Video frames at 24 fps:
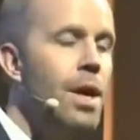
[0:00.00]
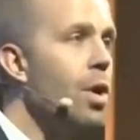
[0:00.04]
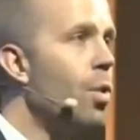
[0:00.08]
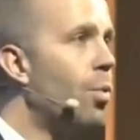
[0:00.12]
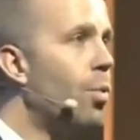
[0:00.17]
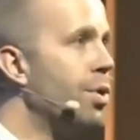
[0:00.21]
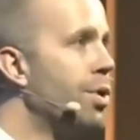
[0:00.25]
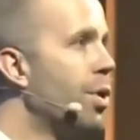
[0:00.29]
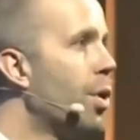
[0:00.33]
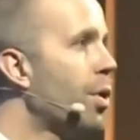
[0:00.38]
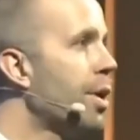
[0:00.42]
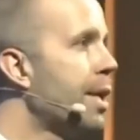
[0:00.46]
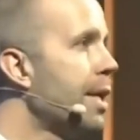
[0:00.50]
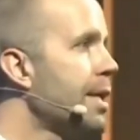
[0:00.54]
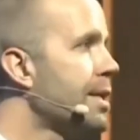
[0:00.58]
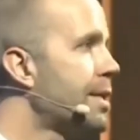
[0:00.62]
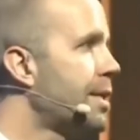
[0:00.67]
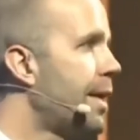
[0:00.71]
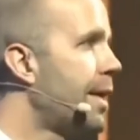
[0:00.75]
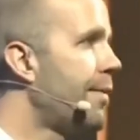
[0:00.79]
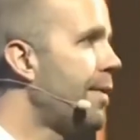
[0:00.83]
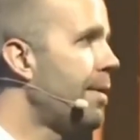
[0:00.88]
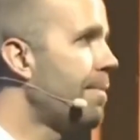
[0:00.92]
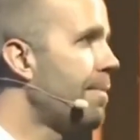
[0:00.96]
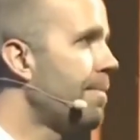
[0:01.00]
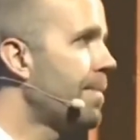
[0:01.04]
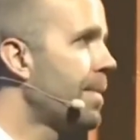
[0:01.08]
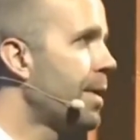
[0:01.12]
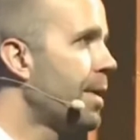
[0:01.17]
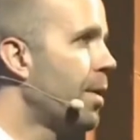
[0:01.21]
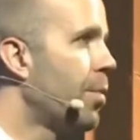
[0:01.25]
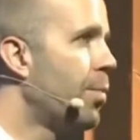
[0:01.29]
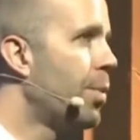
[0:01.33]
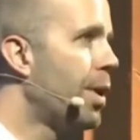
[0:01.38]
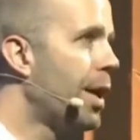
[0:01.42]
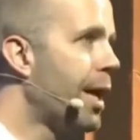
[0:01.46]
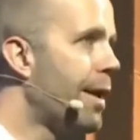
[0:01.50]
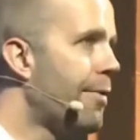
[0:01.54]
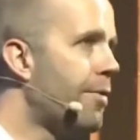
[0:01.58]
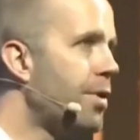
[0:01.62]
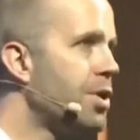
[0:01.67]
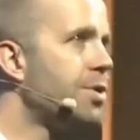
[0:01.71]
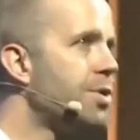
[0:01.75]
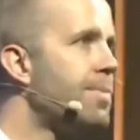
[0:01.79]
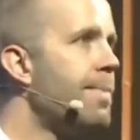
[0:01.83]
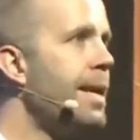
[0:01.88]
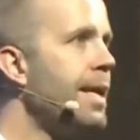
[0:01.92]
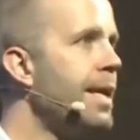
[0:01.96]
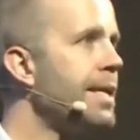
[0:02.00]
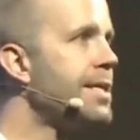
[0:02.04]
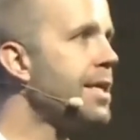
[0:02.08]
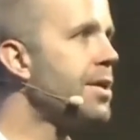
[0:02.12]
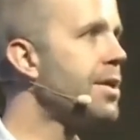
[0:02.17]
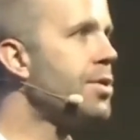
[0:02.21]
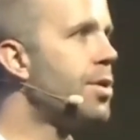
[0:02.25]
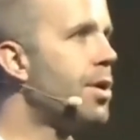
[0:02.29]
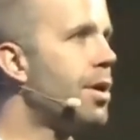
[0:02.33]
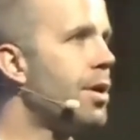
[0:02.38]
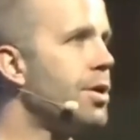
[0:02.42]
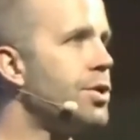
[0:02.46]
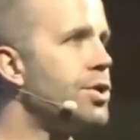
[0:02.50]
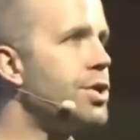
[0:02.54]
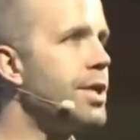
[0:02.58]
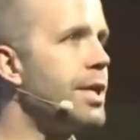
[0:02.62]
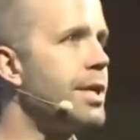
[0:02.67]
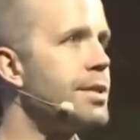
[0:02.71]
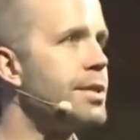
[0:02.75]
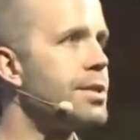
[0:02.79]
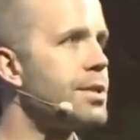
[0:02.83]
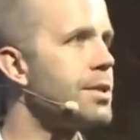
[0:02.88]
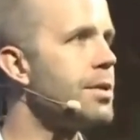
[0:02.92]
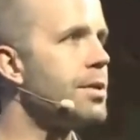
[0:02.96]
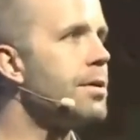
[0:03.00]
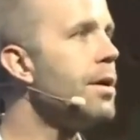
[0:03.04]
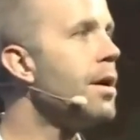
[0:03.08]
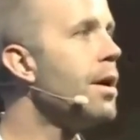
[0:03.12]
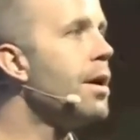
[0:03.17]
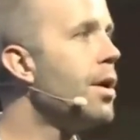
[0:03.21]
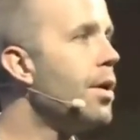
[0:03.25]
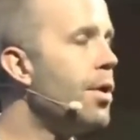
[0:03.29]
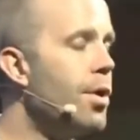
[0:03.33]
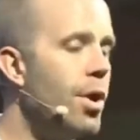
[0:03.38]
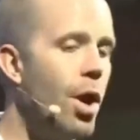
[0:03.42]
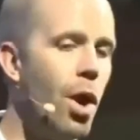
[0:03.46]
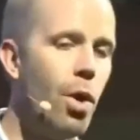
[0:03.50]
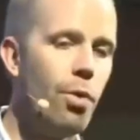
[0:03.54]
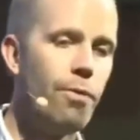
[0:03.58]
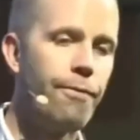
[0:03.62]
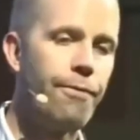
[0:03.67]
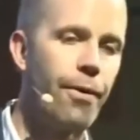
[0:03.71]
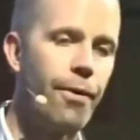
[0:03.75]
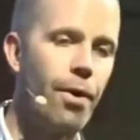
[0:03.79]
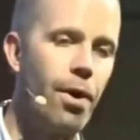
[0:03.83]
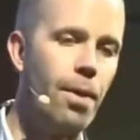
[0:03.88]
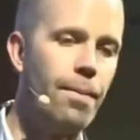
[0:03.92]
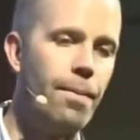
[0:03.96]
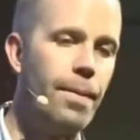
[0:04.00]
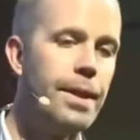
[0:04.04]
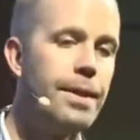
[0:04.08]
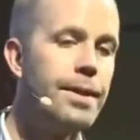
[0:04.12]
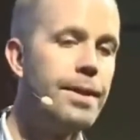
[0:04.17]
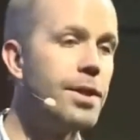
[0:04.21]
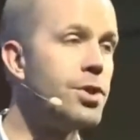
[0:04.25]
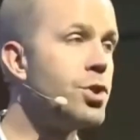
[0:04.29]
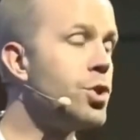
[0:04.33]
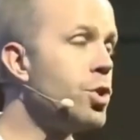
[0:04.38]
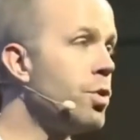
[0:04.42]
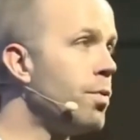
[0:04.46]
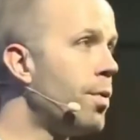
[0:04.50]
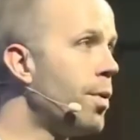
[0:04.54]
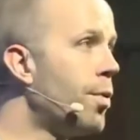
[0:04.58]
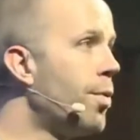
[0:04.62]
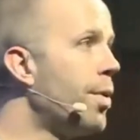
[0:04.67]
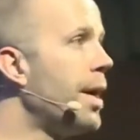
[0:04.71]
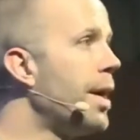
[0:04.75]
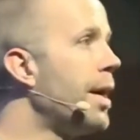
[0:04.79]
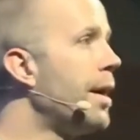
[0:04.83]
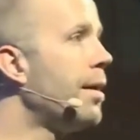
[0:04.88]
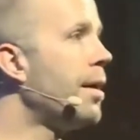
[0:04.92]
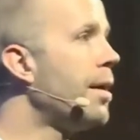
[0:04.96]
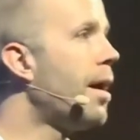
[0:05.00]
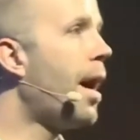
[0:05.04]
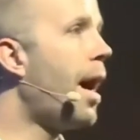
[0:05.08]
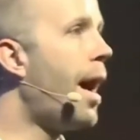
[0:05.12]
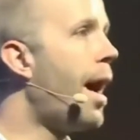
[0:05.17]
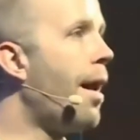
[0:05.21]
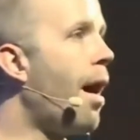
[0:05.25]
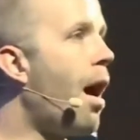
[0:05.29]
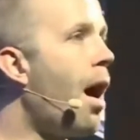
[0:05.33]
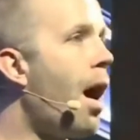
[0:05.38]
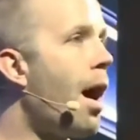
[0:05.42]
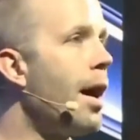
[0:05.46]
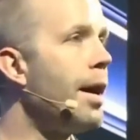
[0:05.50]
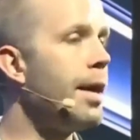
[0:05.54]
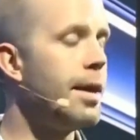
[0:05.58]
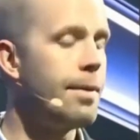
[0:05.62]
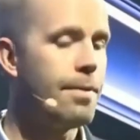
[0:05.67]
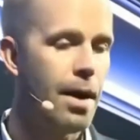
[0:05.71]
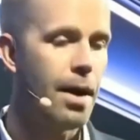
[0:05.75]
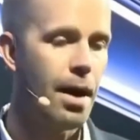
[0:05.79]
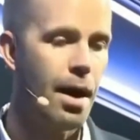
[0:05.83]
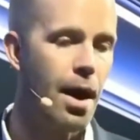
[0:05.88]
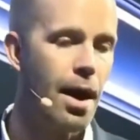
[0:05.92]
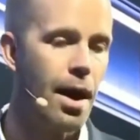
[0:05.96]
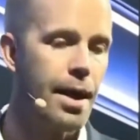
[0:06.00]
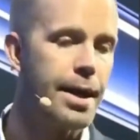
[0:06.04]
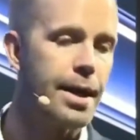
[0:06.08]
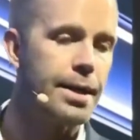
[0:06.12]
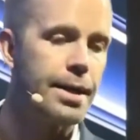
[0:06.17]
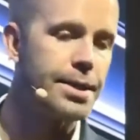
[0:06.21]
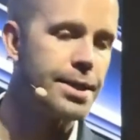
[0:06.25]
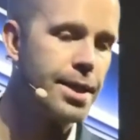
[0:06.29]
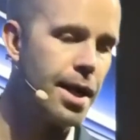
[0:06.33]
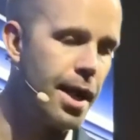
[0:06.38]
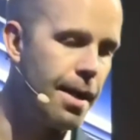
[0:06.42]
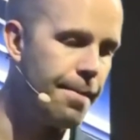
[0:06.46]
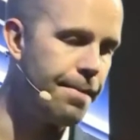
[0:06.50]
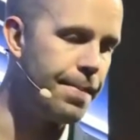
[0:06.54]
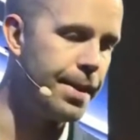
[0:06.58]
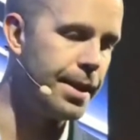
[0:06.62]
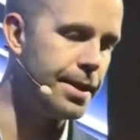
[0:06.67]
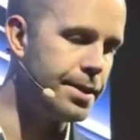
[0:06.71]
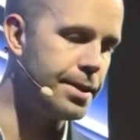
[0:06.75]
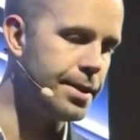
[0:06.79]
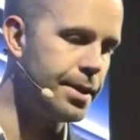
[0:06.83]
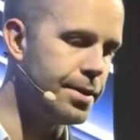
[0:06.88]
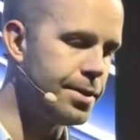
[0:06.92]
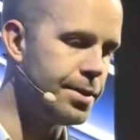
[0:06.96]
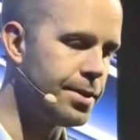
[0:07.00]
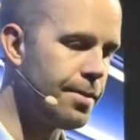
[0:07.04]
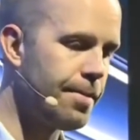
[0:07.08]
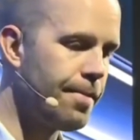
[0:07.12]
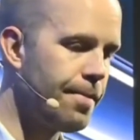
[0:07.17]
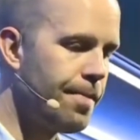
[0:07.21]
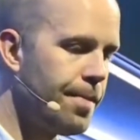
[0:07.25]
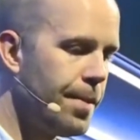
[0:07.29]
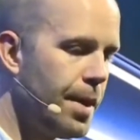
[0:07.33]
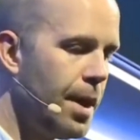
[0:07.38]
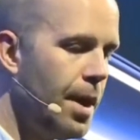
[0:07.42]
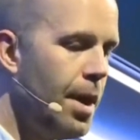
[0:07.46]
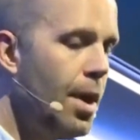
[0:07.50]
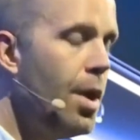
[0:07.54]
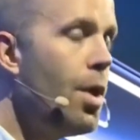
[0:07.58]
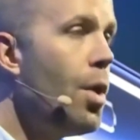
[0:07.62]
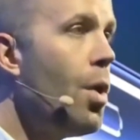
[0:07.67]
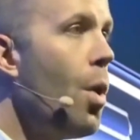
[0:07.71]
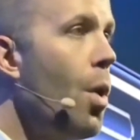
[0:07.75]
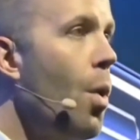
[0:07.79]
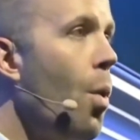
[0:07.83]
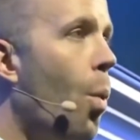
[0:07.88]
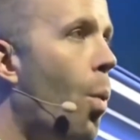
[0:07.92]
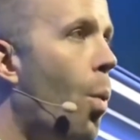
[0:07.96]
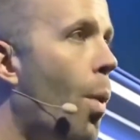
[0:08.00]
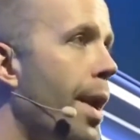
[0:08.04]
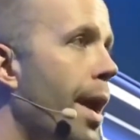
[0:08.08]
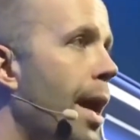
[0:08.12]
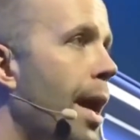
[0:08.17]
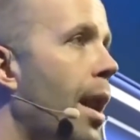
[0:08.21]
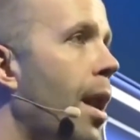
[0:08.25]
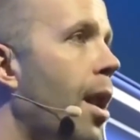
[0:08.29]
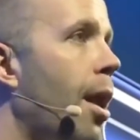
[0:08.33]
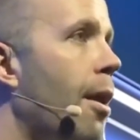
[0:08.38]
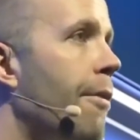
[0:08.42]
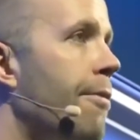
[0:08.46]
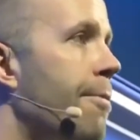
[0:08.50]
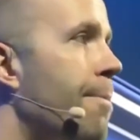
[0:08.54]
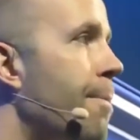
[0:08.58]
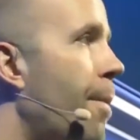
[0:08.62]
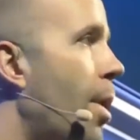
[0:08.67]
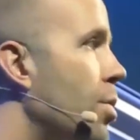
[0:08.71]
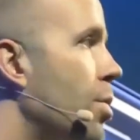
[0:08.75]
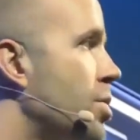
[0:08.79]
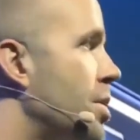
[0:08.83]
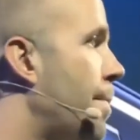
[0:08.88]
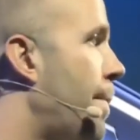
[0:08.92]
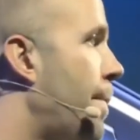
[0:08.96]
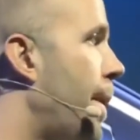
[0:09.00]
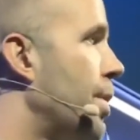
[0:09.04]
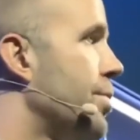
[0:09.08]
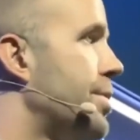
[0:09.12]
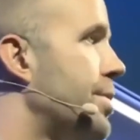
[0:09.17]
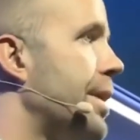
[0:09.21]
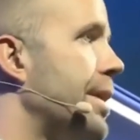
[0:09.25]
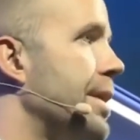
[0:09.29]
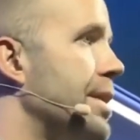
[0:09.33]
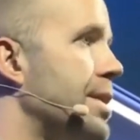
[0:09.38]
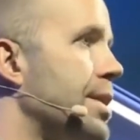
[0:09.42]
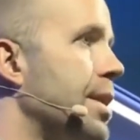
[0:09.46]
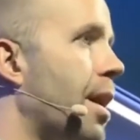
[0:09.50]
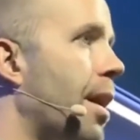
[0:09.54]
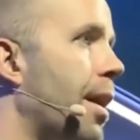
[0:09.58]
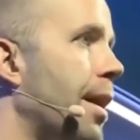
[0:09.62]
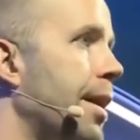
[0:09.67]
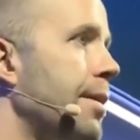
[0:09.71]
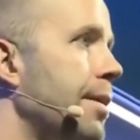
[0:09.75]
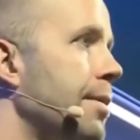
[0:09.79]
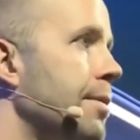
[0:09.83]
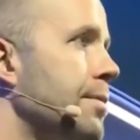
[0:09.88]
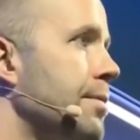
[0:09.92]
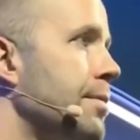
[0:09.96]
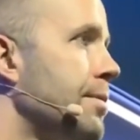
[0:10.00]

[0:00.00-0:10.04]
With Nokia seven, we leverage many technologies known from the jewelry and high, high-end timepieces. What I love most about the design